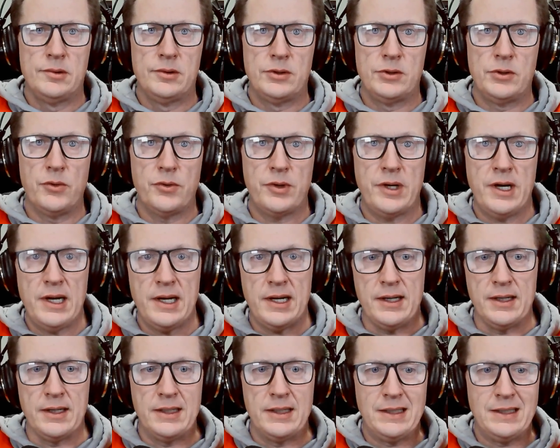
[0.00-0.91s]

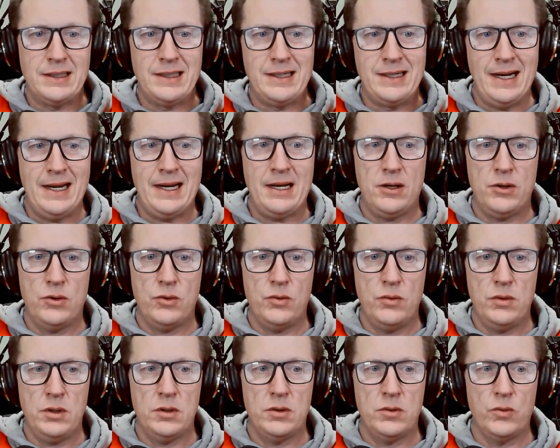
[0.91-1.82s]
Okay,
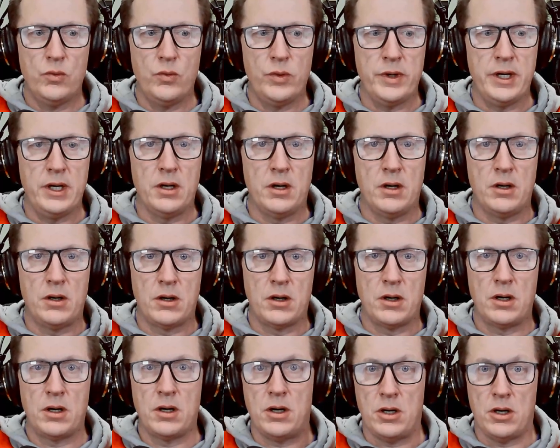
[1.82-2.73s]
now we
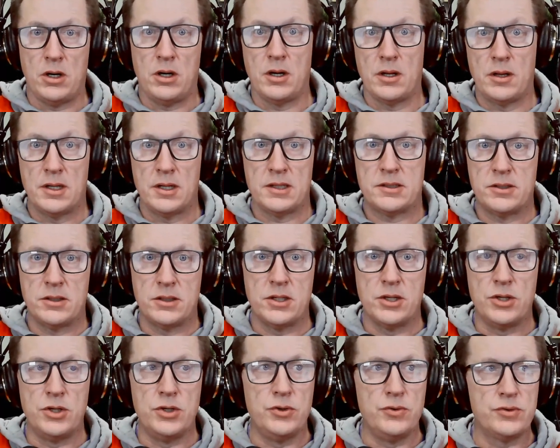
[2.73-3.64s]
are on the
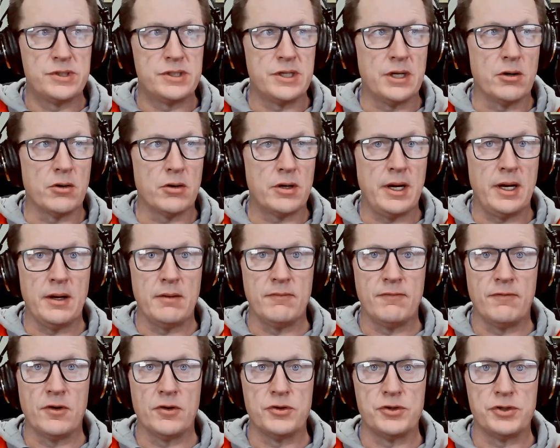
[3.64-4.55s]
new CineCam
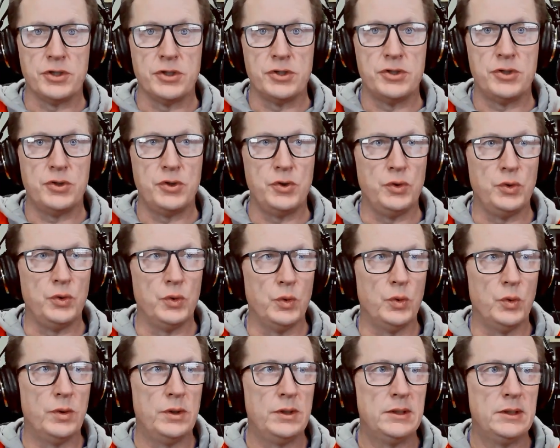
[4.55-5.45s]
version
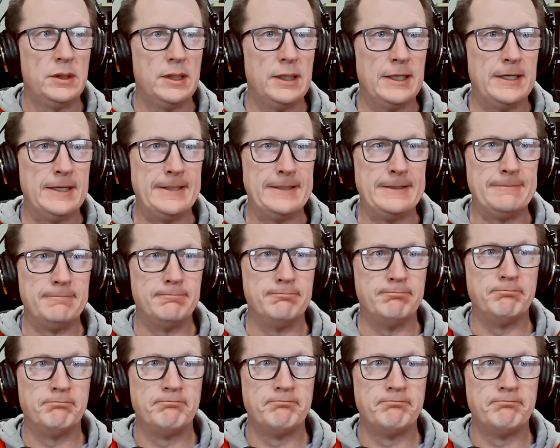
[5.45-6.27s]
2. I